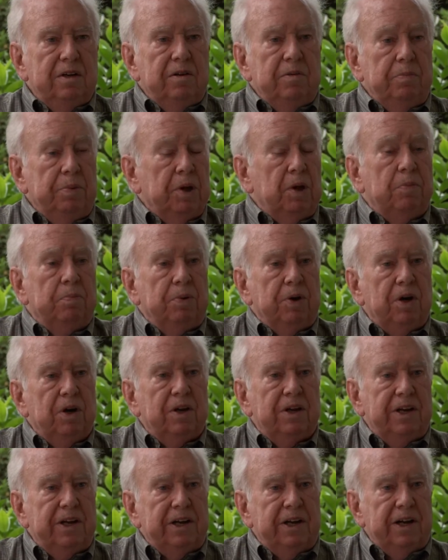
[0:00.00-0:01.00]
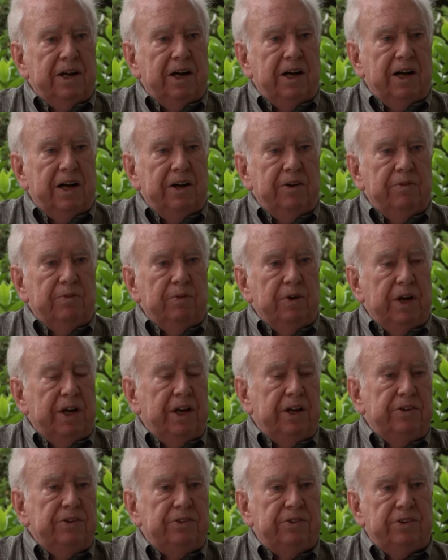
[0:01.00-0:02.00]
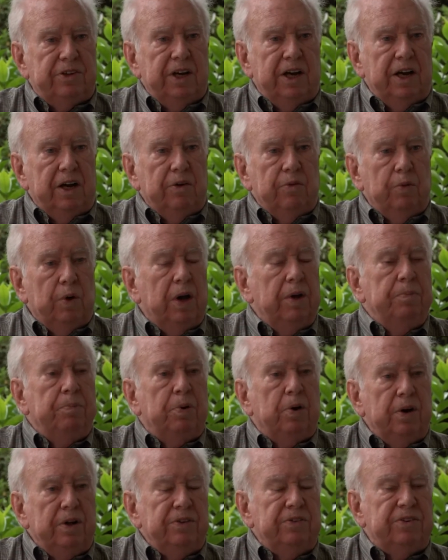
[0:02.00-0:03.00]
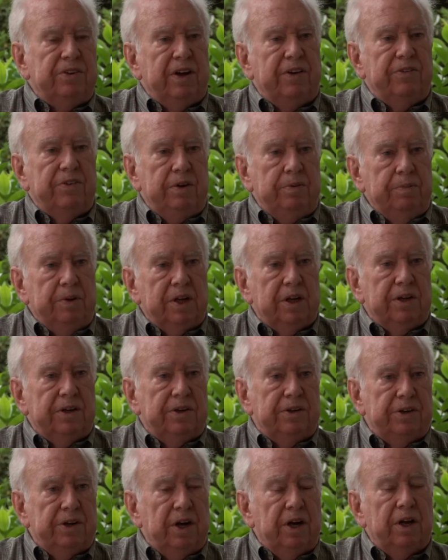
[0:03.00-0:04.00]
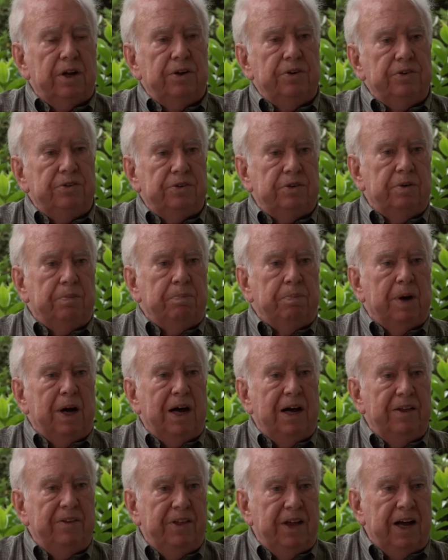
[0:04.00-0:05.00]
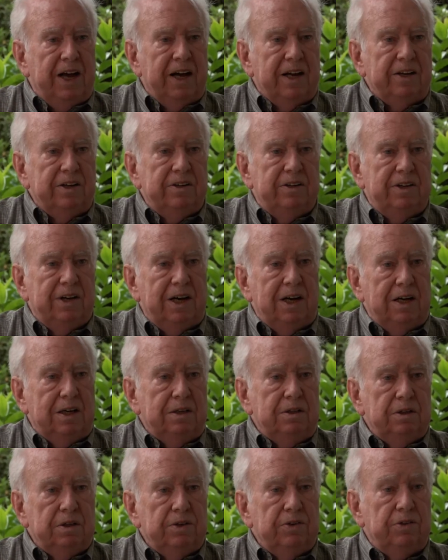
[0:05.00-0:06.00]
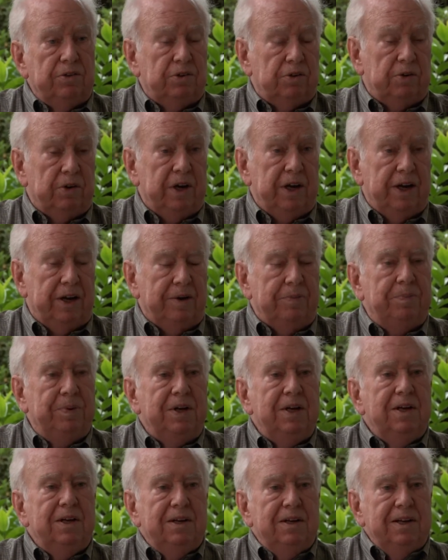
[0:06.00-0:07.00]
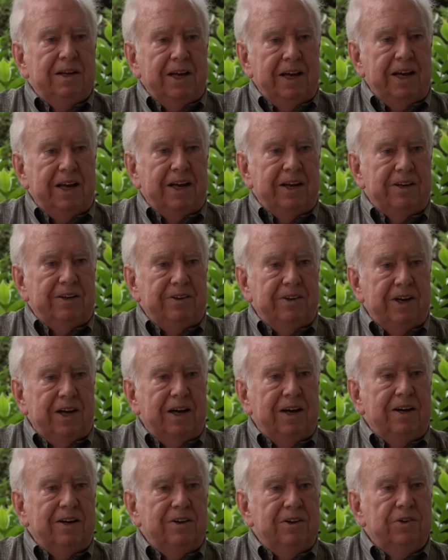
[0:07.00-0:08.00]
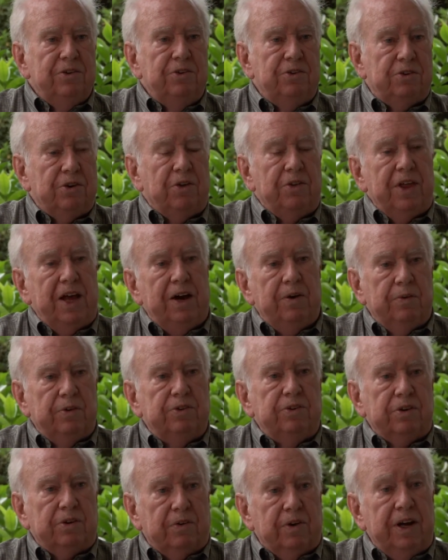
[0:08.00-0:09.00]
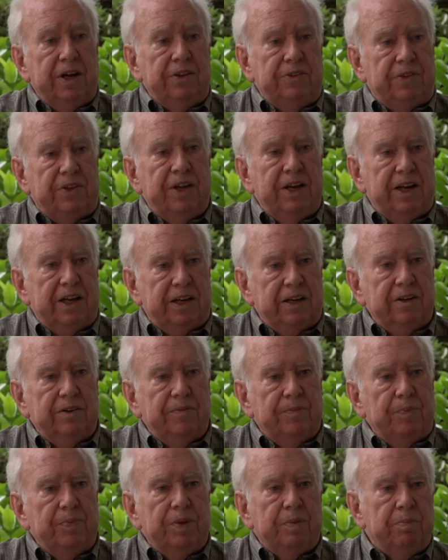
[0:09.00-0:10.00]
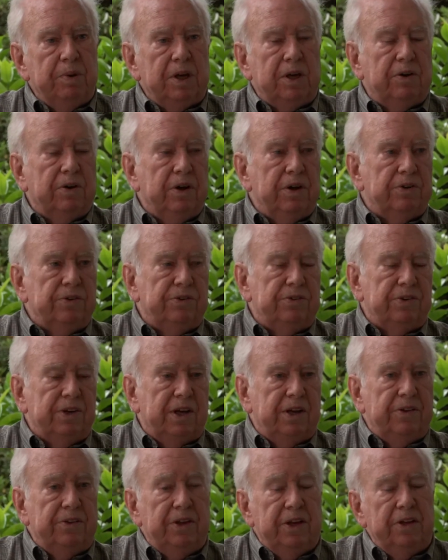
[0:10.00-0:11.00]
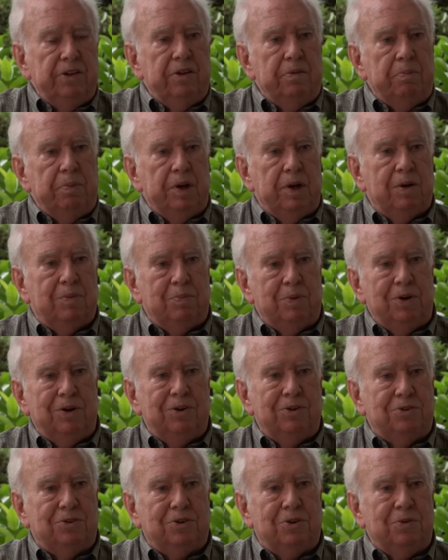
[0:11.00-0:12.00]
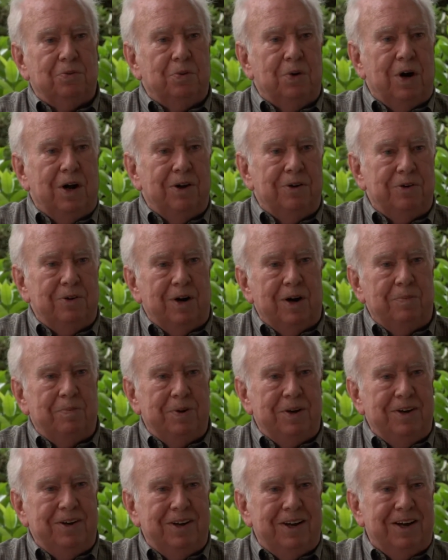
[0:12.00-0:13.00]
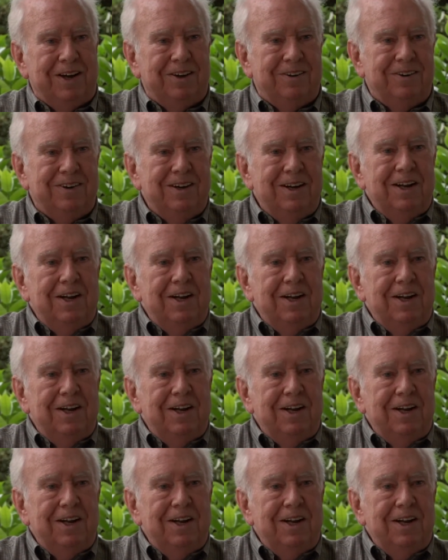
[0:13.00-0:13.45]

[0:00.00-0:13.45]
Bill Burley and I raised $1.7 million to buy that strip. And so that was a great thing, because then the bellbirds could wander up and down.